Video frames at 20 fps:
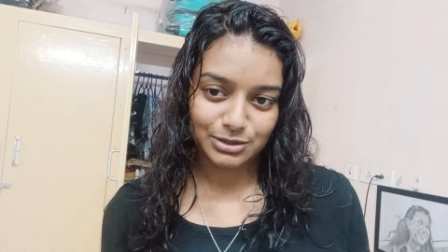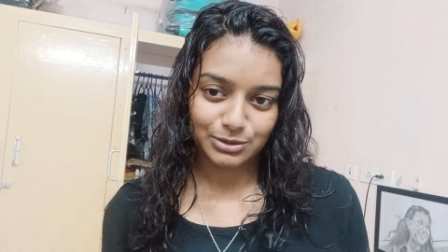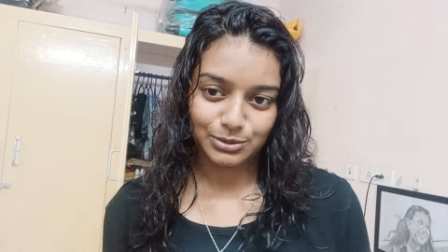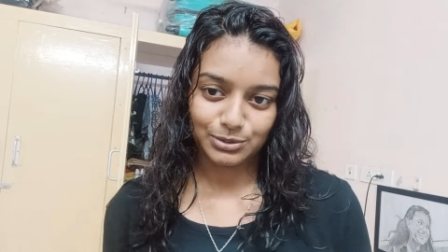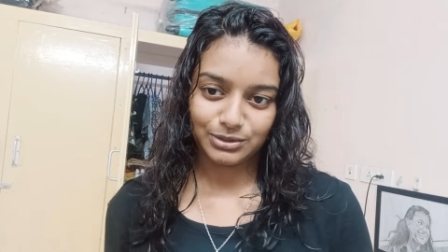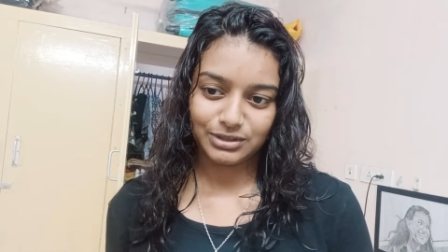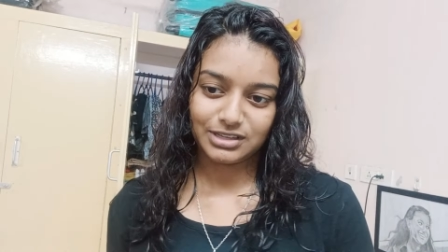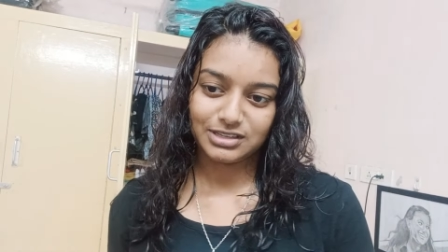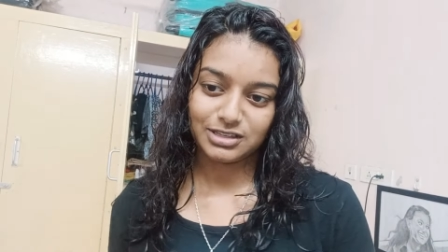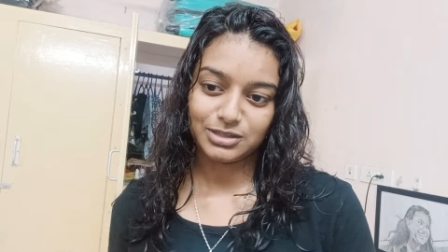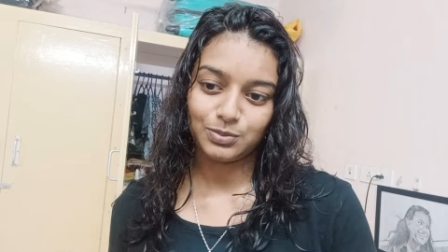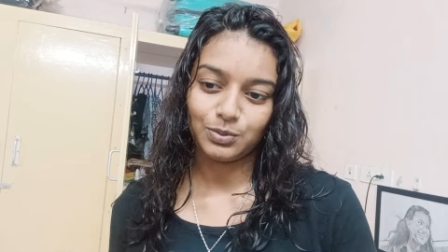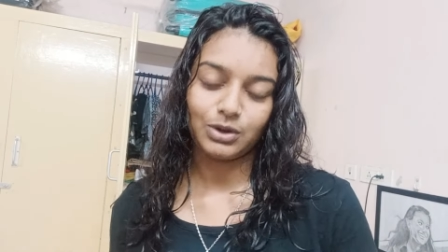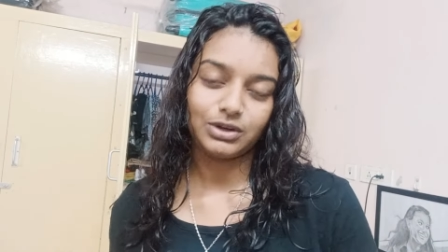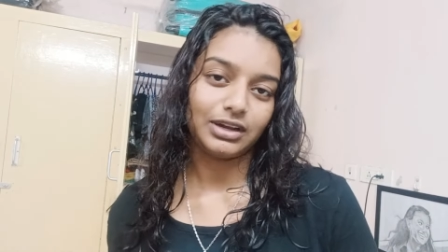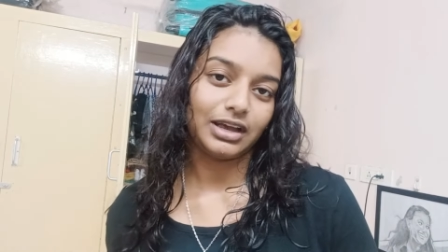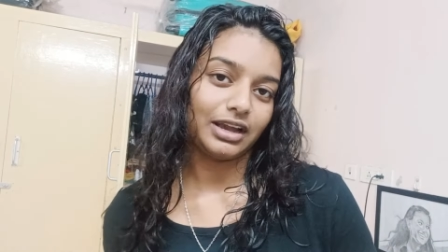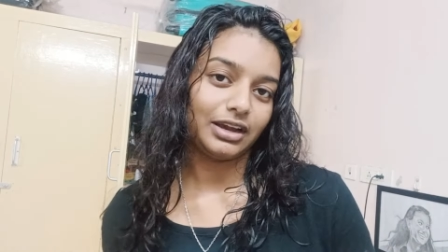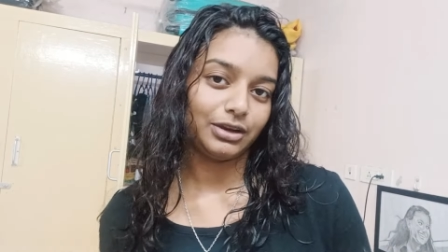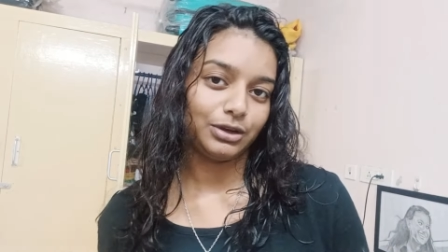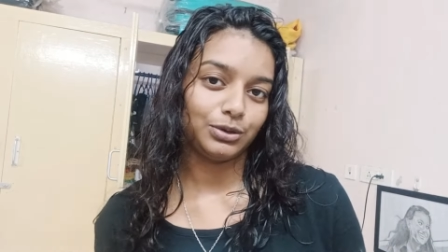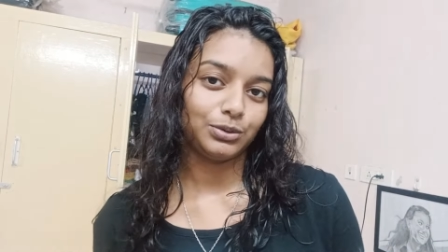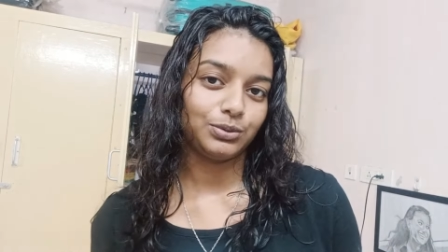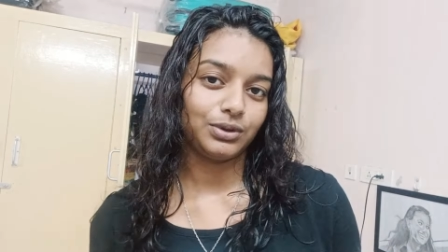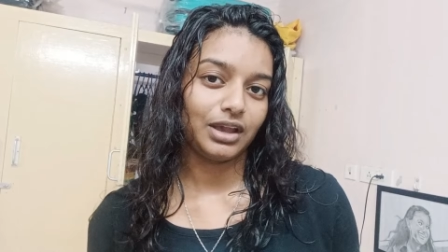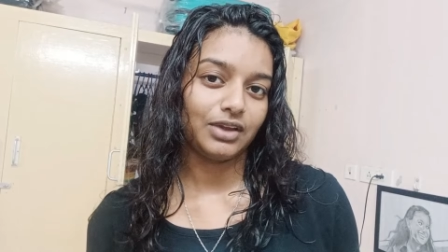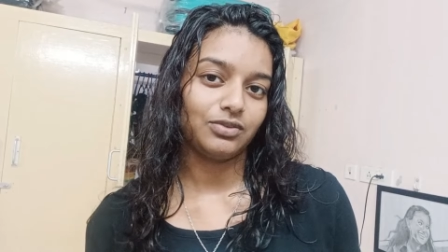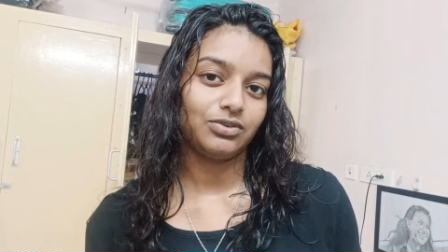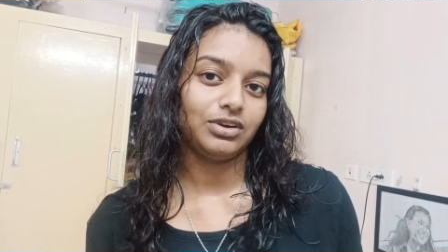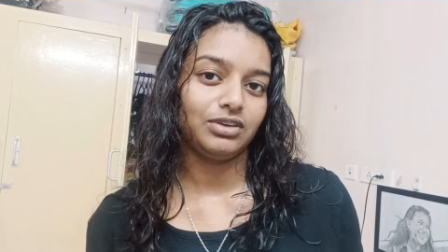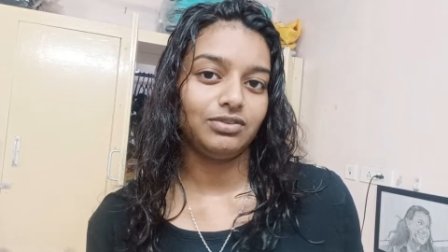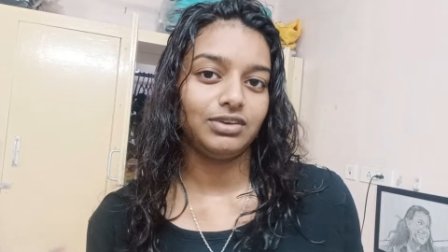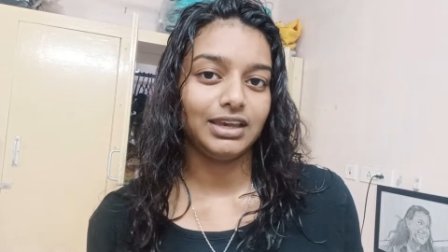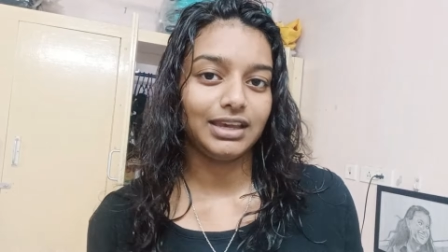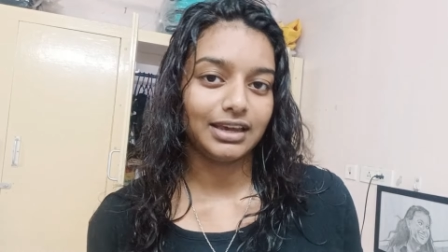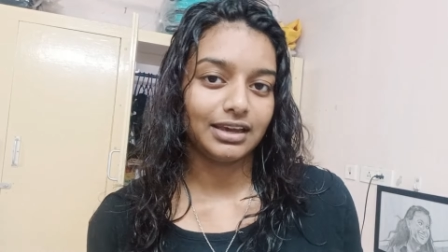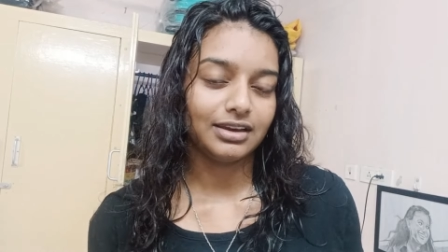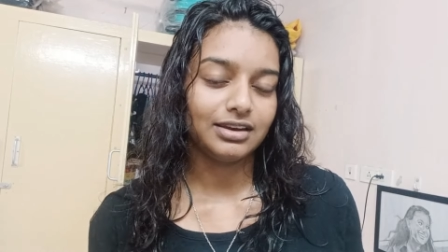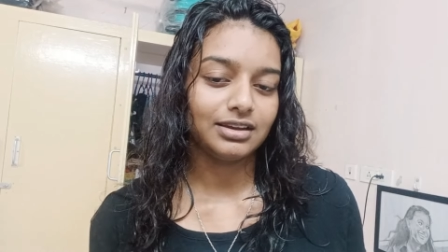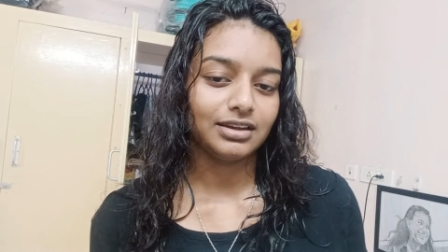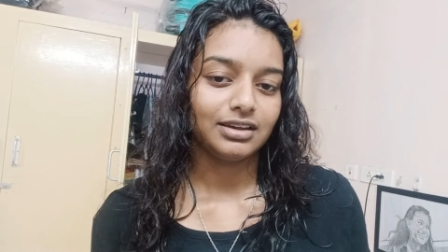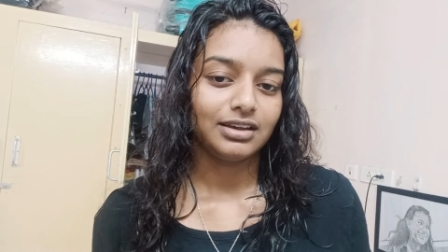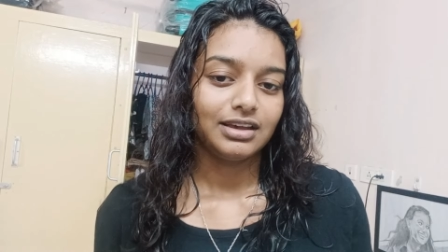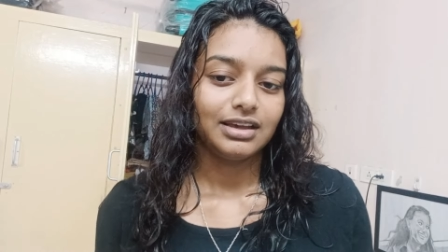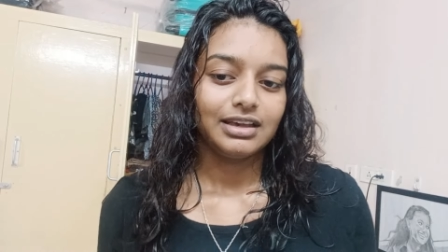So this is what I do every weekend.